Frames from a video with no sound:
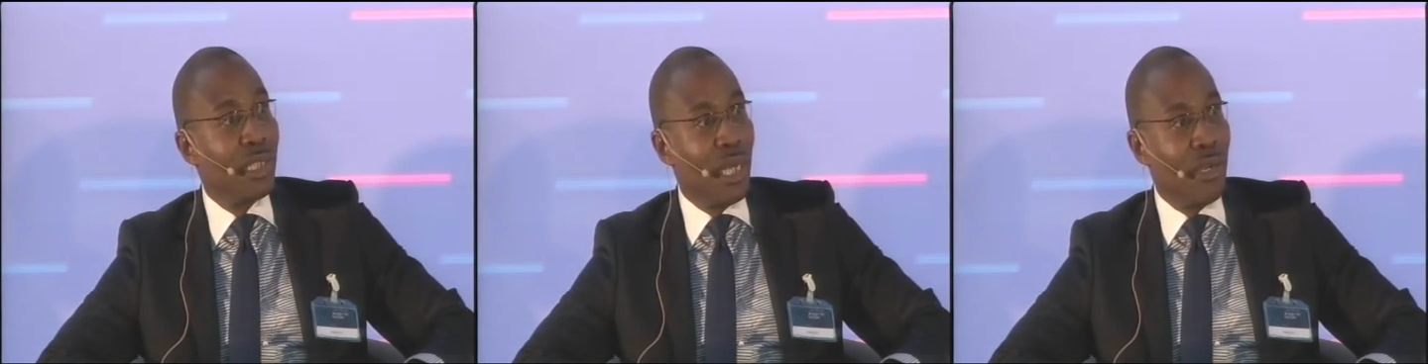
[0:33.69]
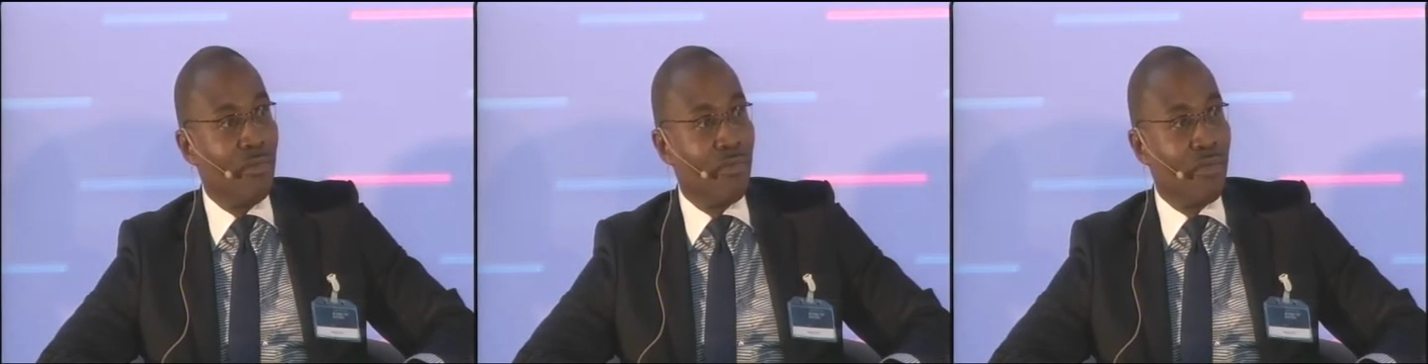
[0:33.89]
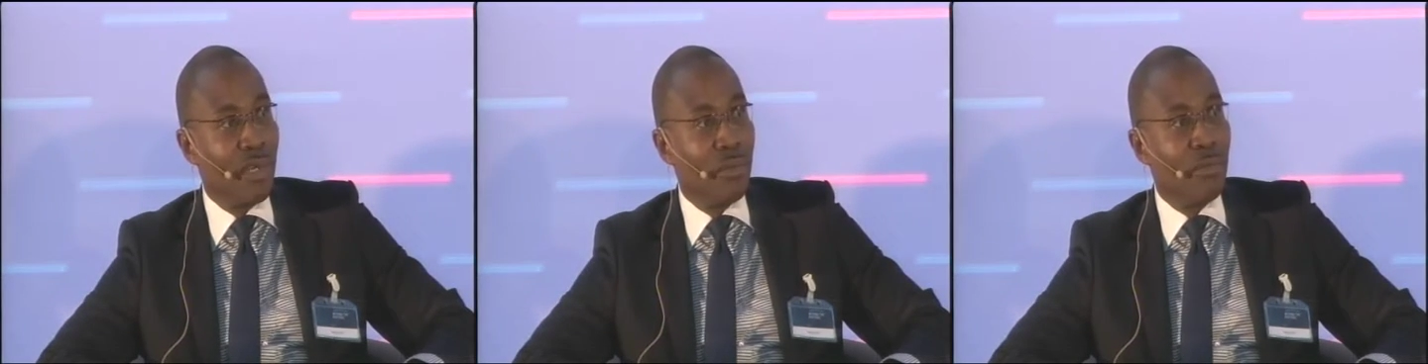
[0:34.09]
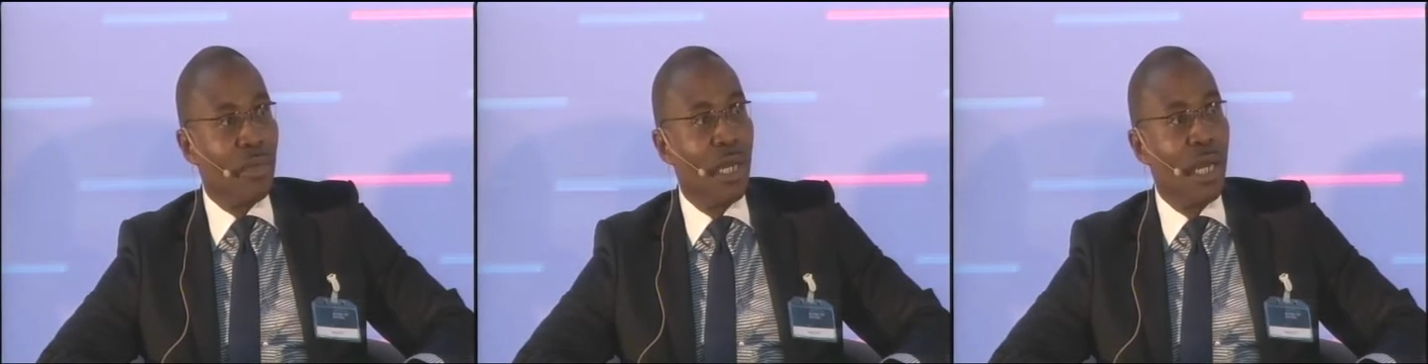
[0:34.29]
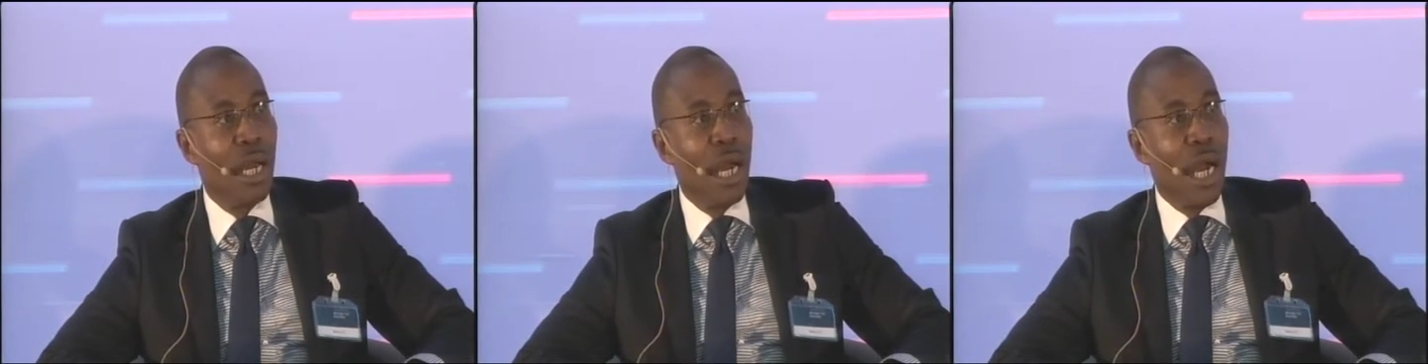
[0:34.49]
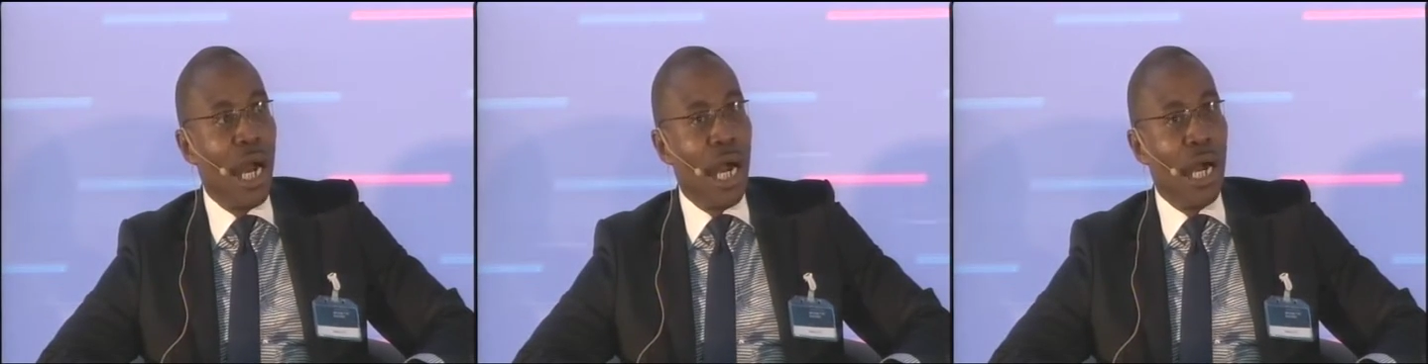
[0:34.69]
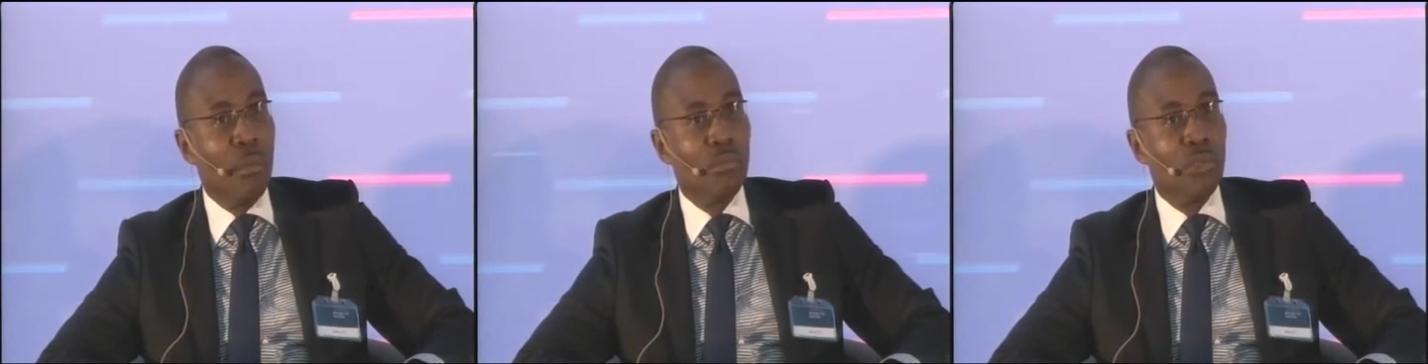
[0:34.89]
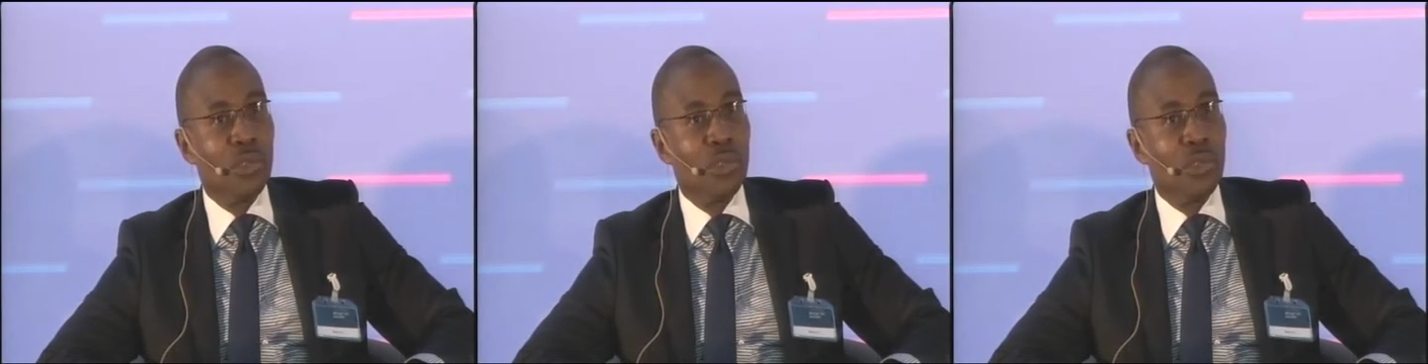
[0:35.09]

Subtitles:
time frame.